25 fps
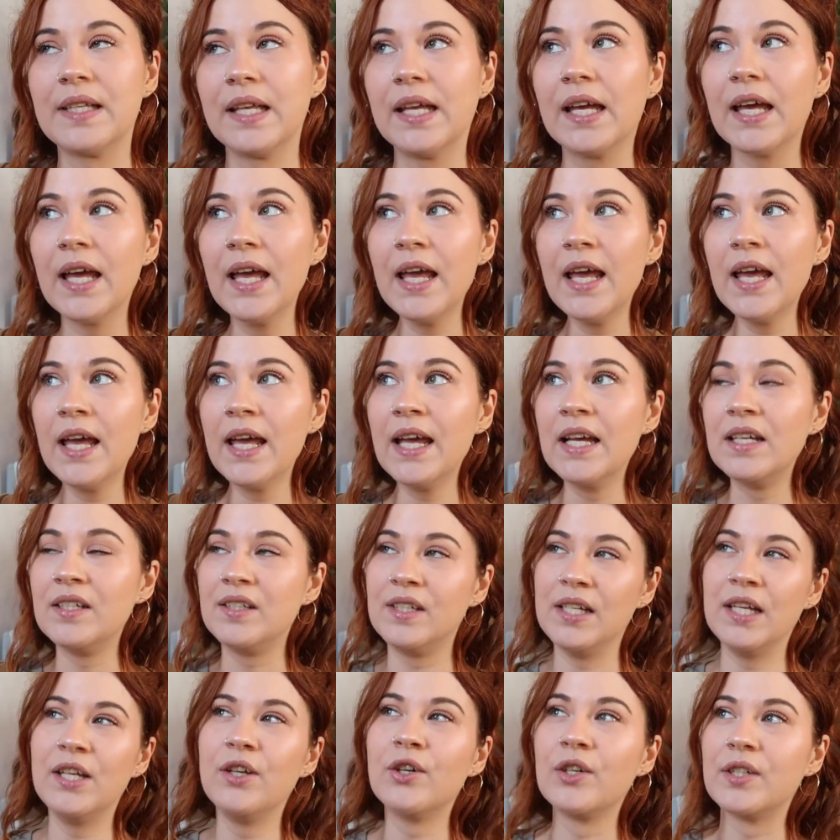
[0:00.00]
Like,
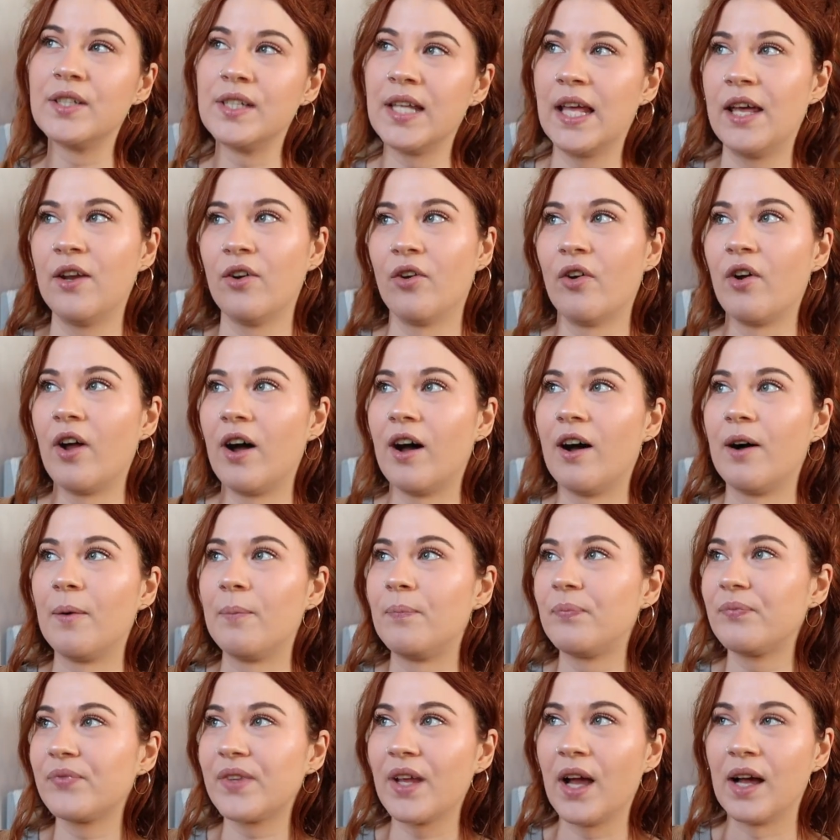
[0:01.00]
say you're sitting on a
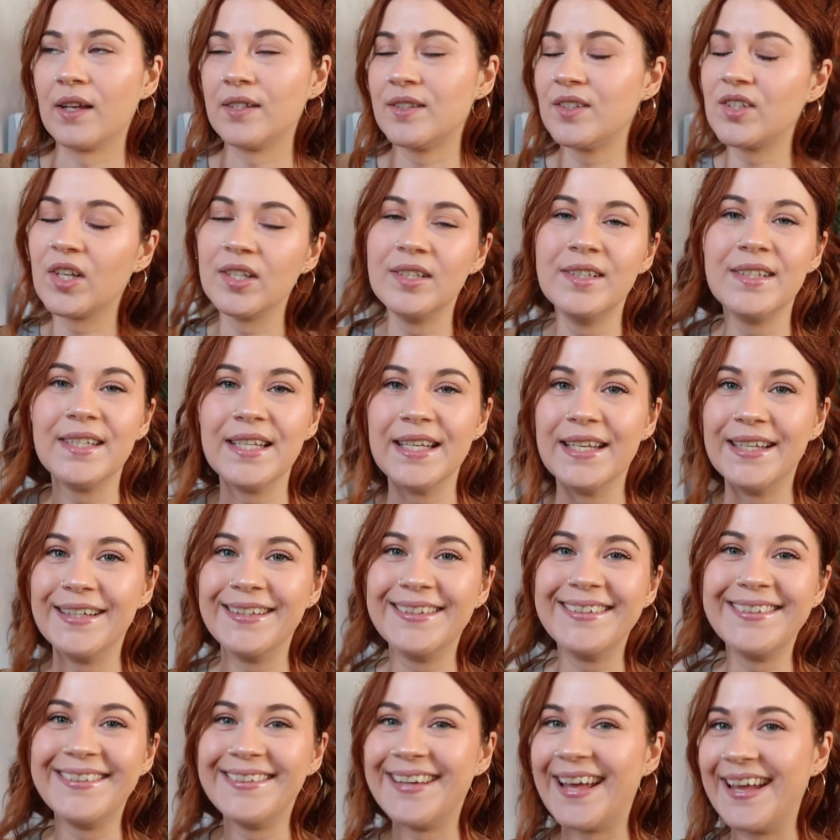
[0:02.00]
a
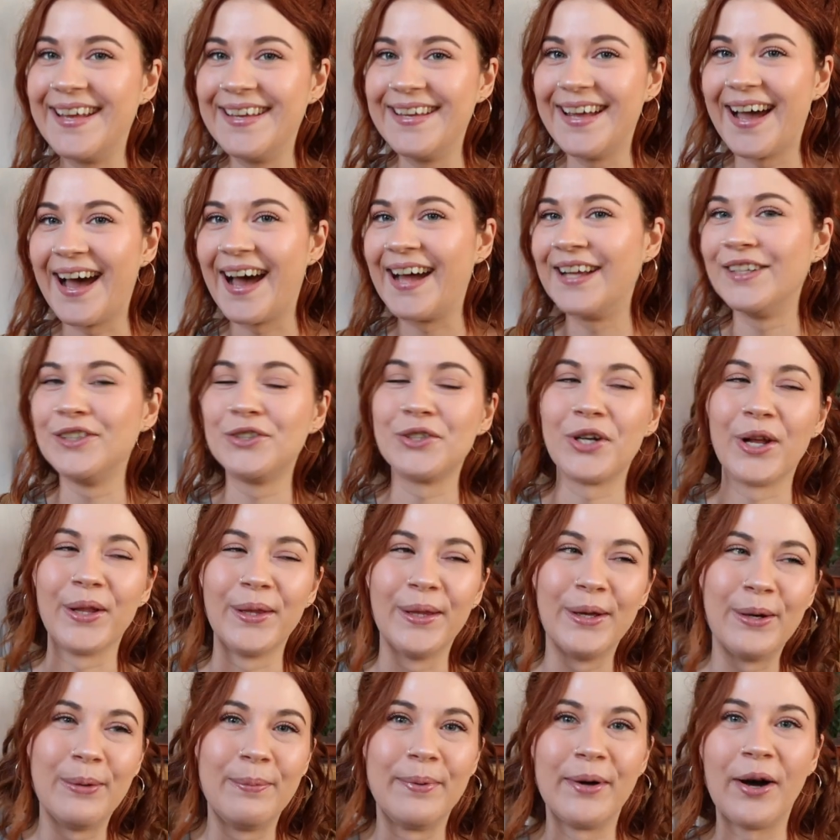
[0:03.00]
Sunday night and you're a
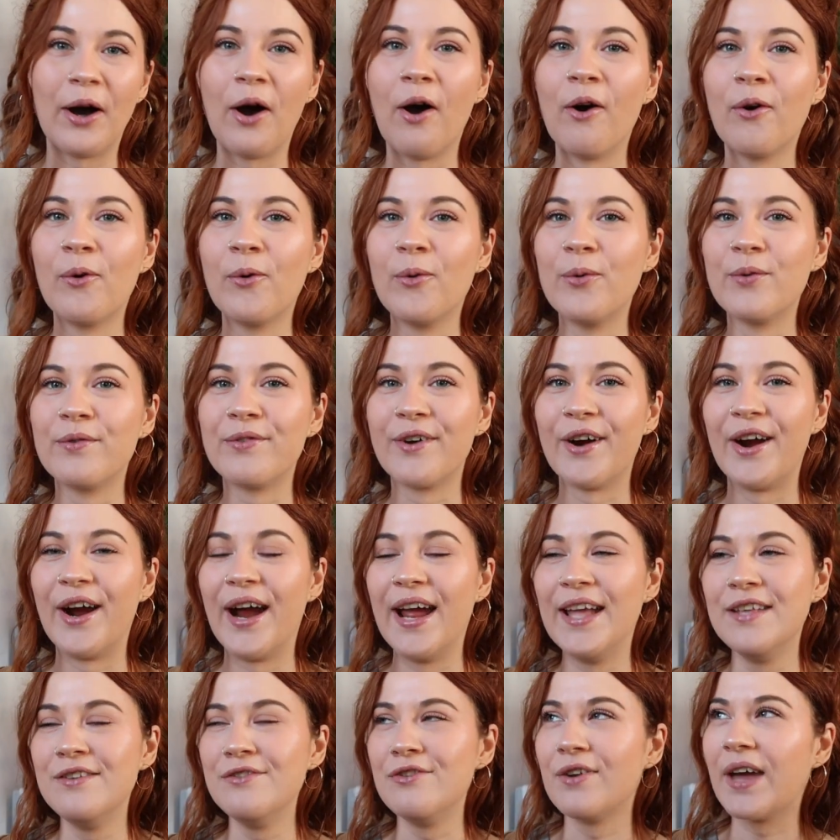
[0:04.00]
little bit hungover
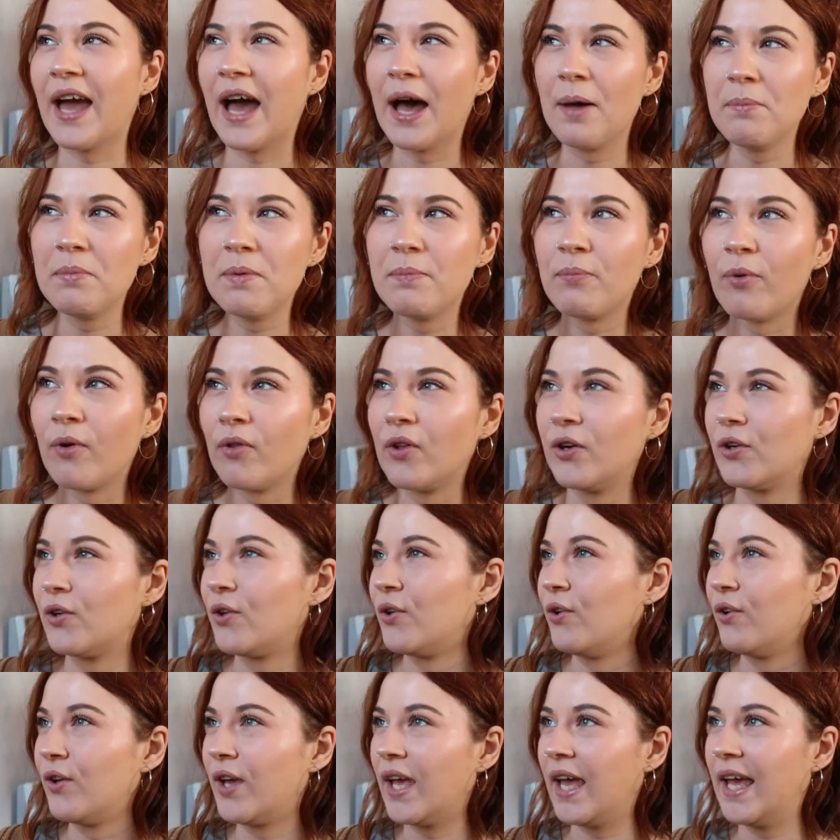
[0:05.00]
and you can't be bothered
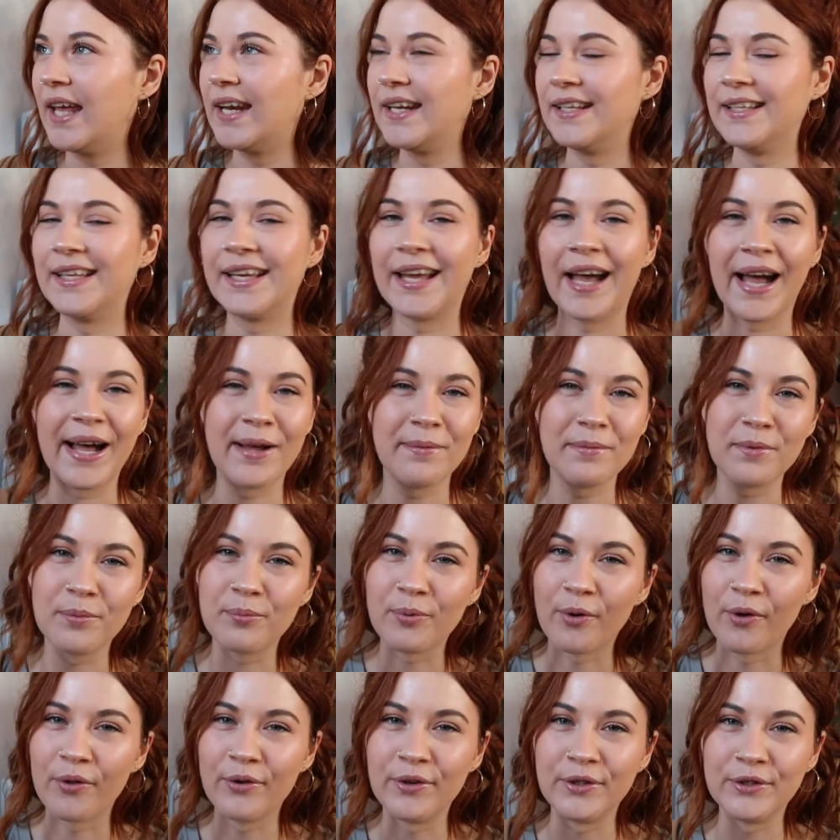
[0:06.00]
cooking and you can't be
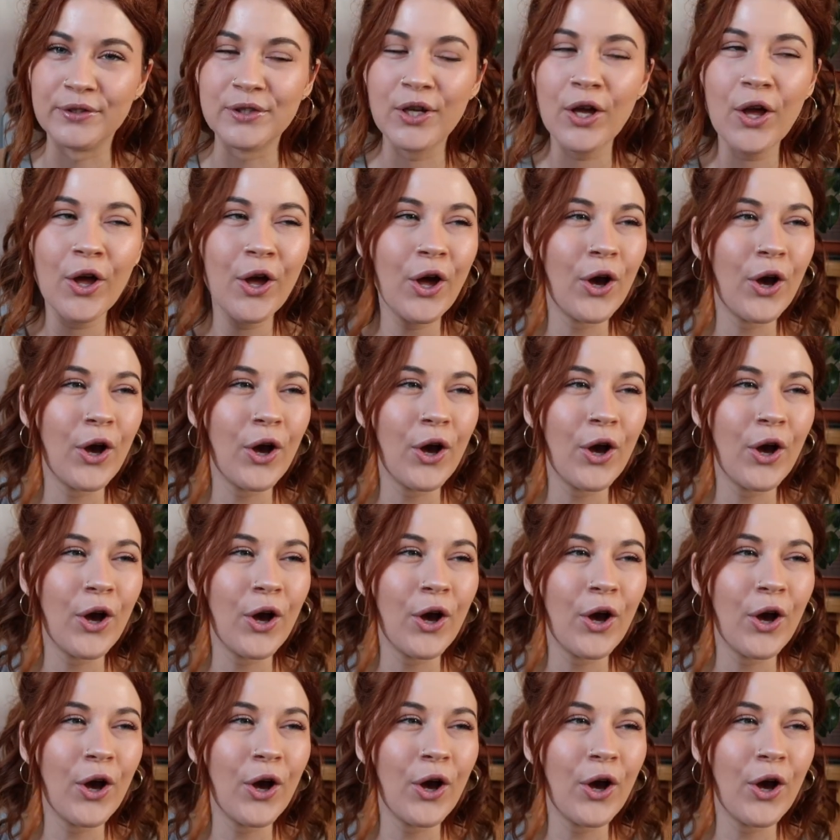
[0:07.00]
bothered